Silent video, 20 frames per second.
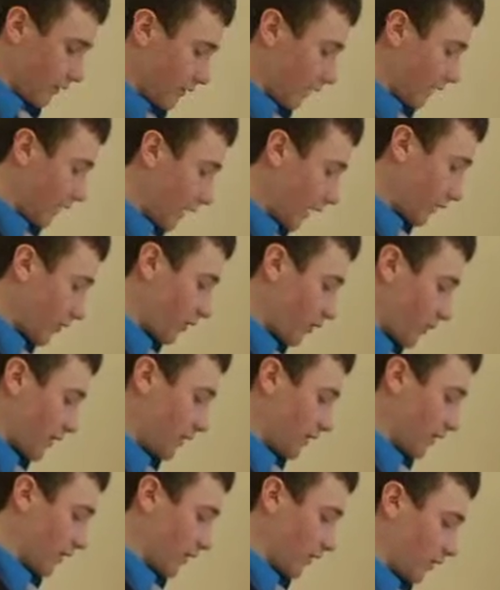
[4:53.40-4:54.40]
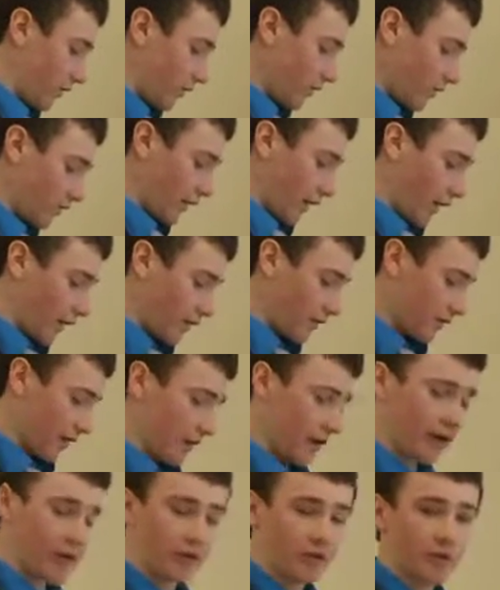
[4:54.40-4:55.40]
Dallaire would have been sent a few thousand
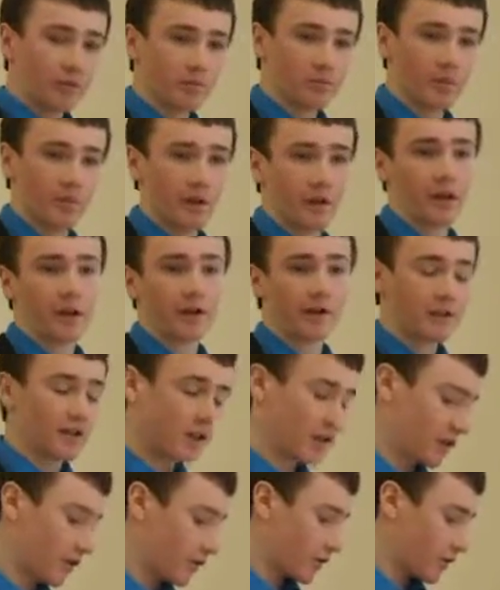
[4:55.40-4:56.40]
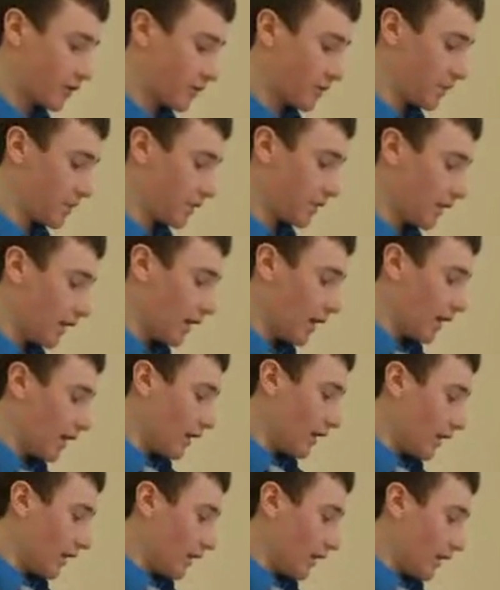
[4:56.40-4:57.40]
healthy, prepared Canadian troops,
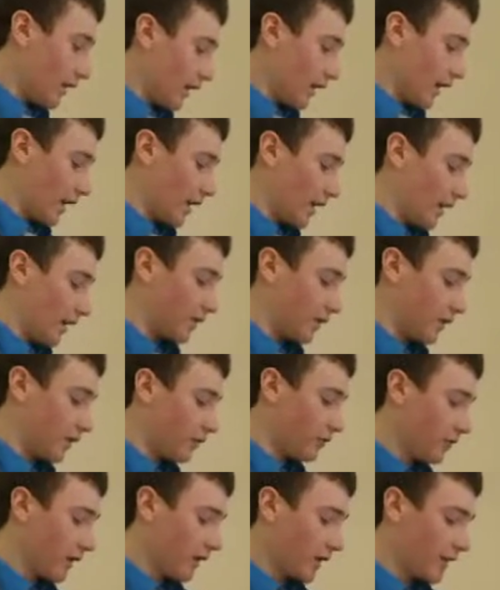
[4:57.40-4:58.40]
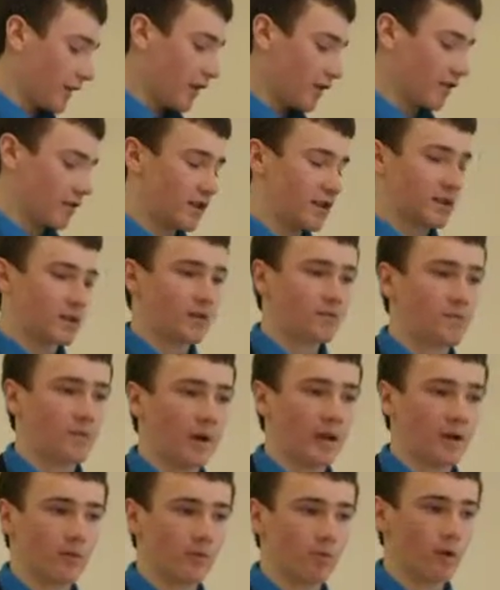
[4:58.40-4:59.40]
and as the United Nations stood
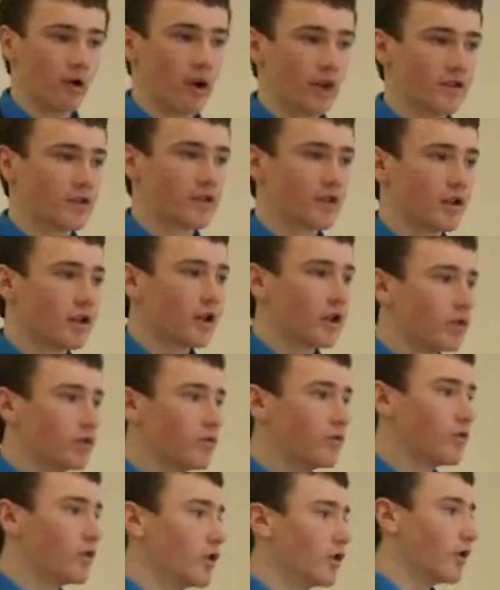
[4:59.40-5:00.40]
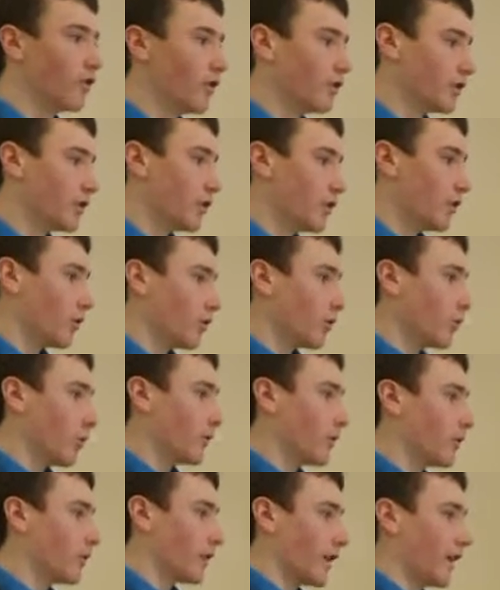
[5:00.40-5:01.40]
by and watched who knows what
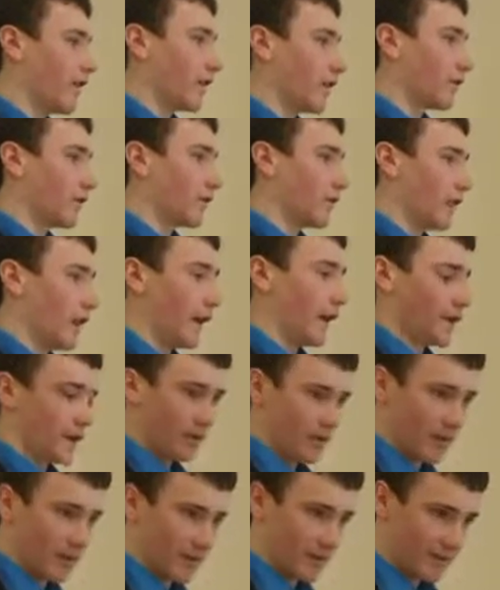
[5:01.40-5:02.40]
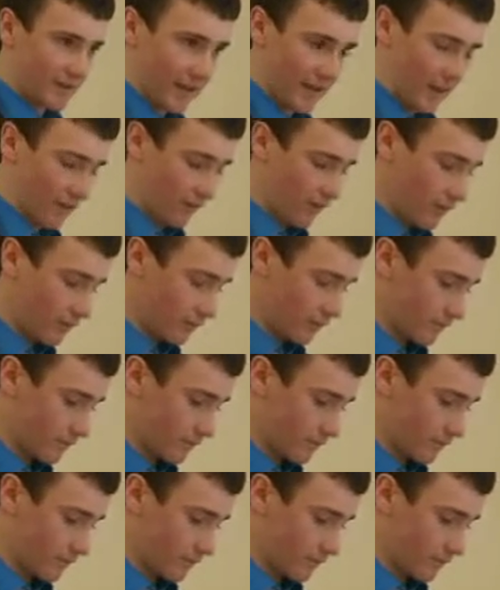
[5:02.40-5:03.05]
great number of lives could have been saved.